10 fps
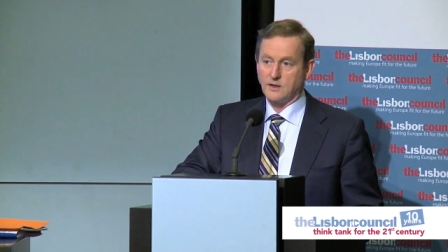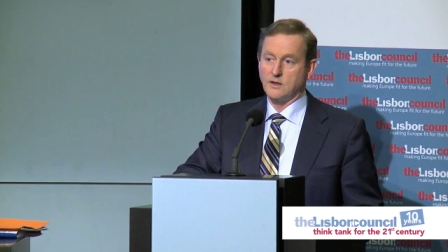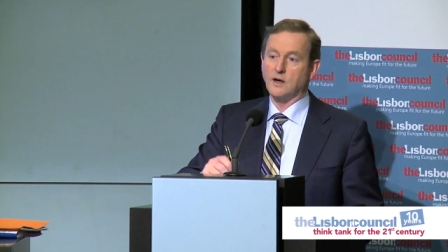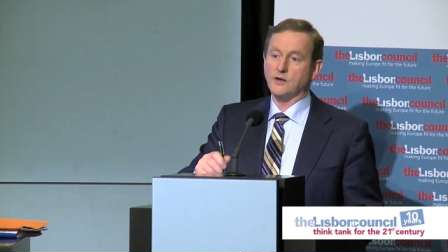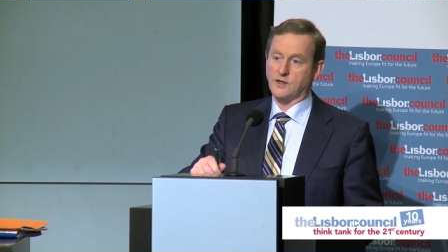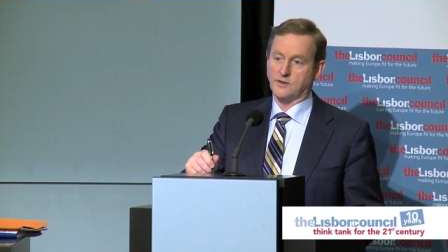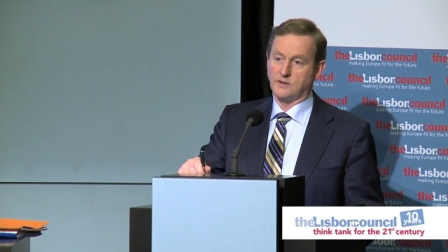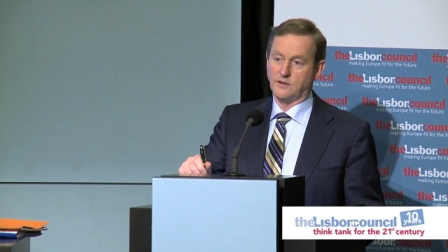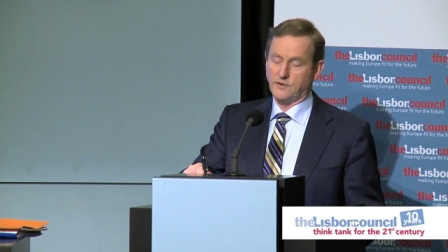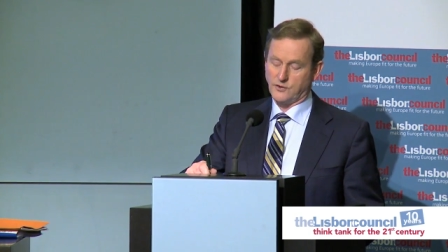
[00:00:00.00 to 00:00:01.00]
not as
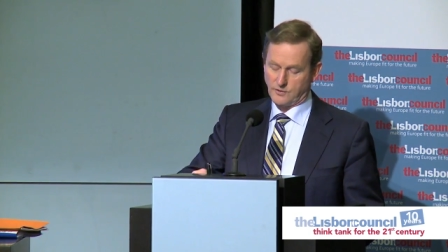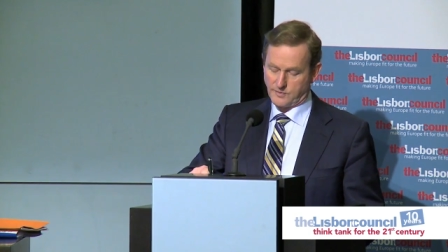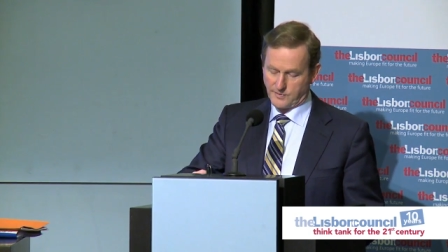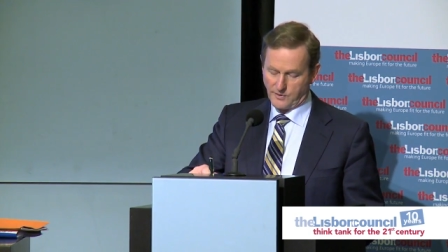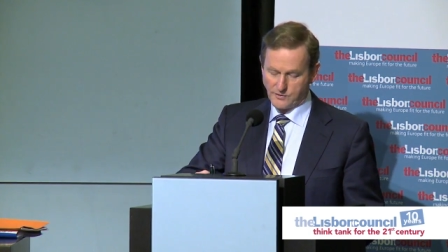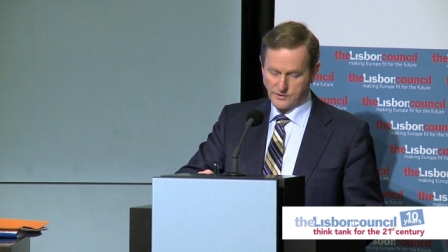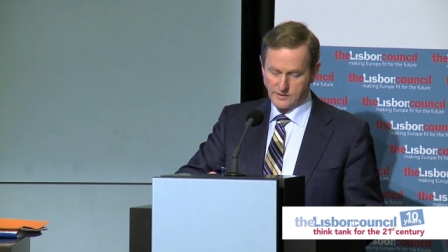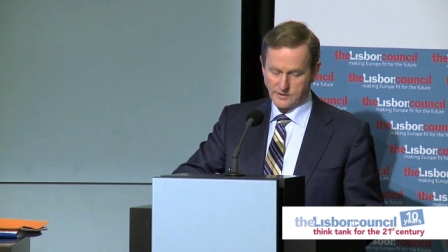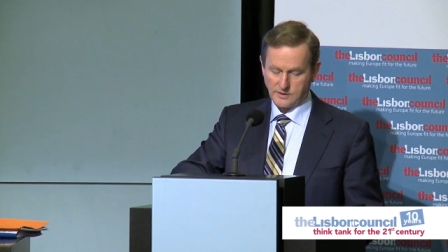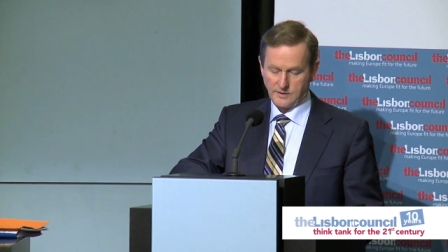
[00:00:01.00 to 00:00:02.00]
individual
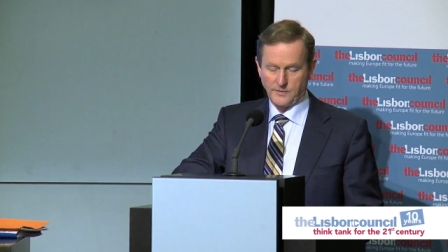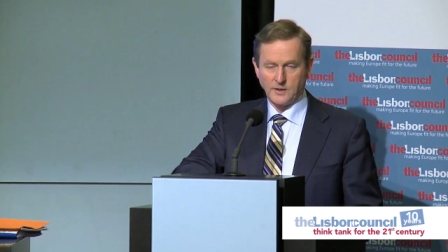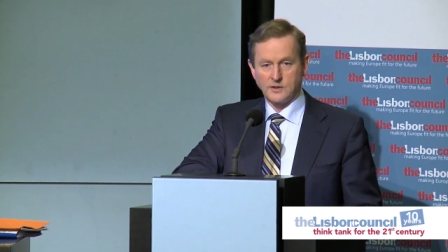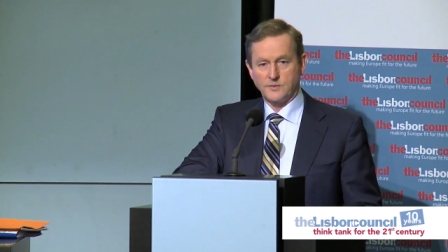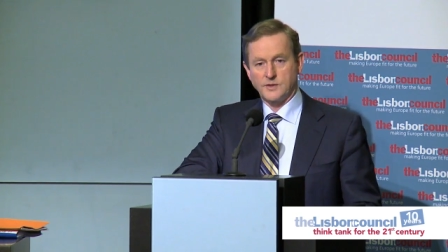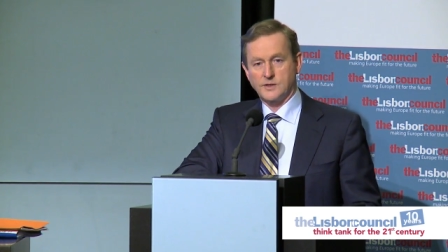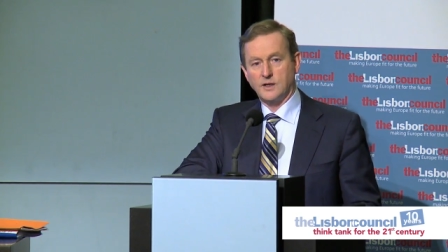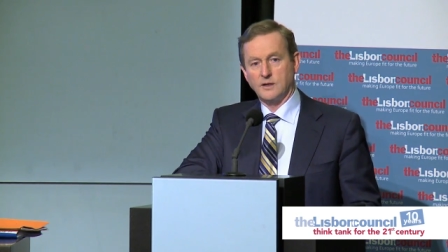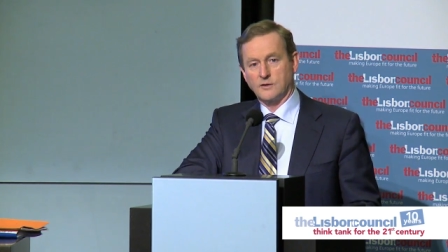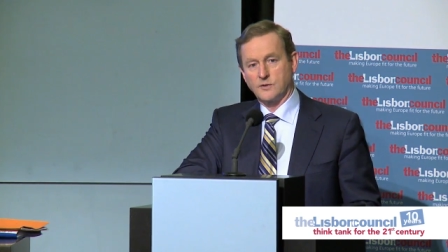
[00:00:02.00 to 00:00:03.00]
proposals to be
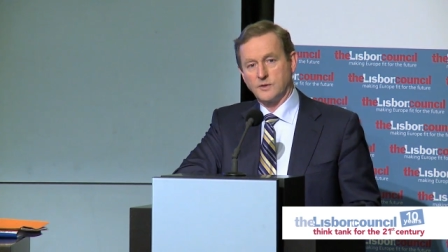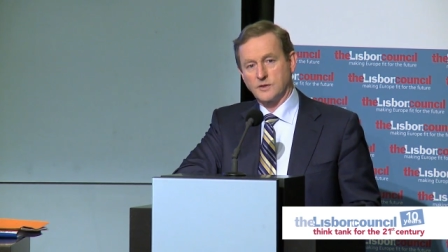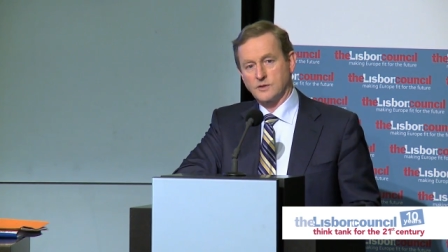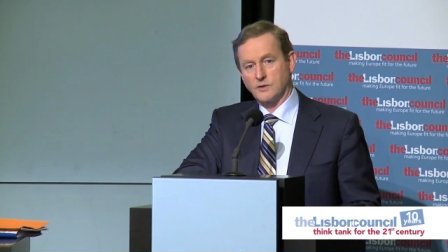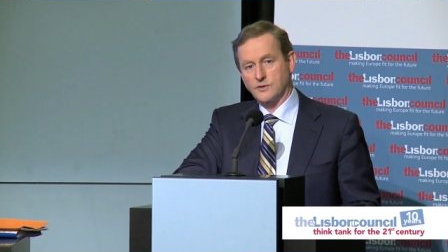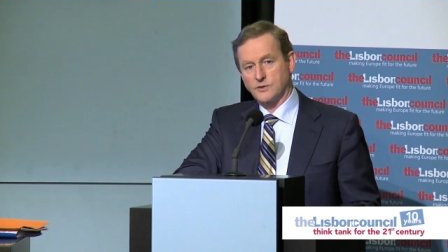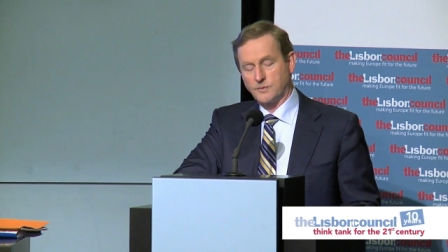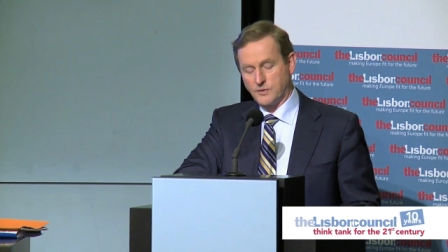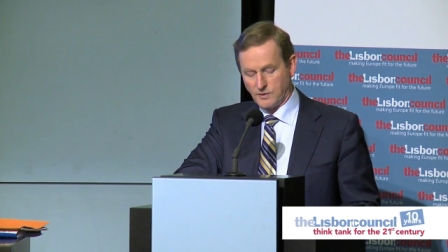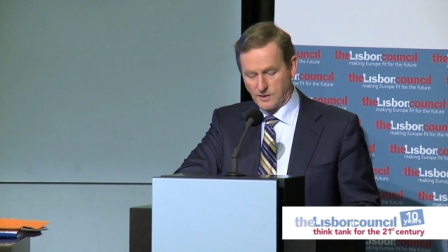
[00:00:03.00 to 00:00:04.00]
seen or to be
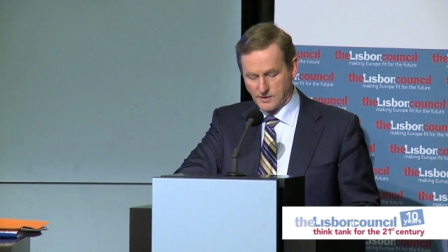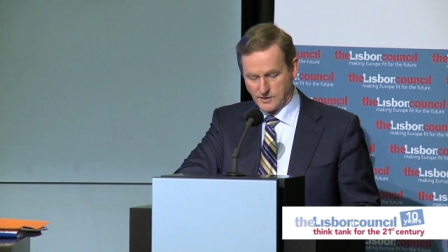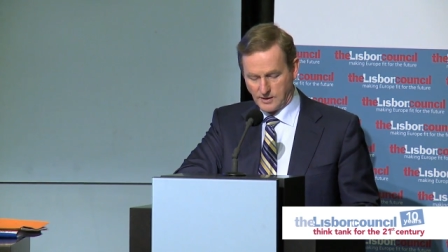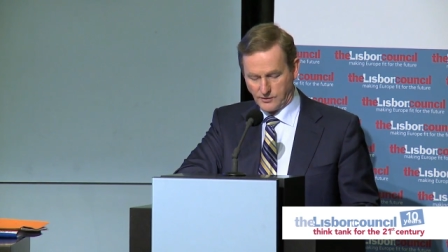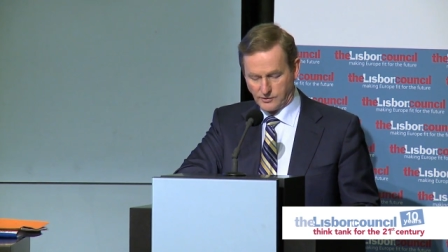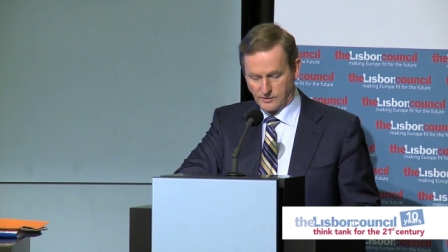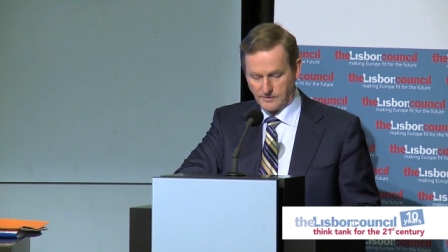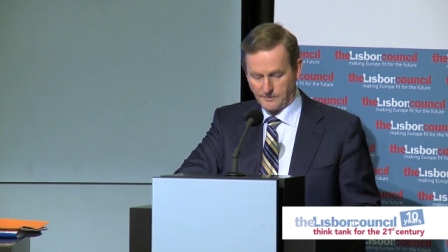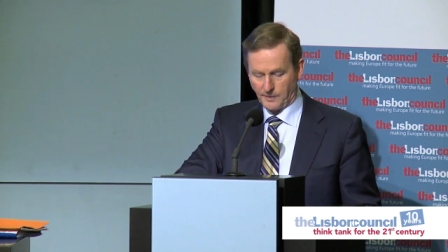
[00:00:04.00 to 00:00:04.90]
discussed purely in isolation.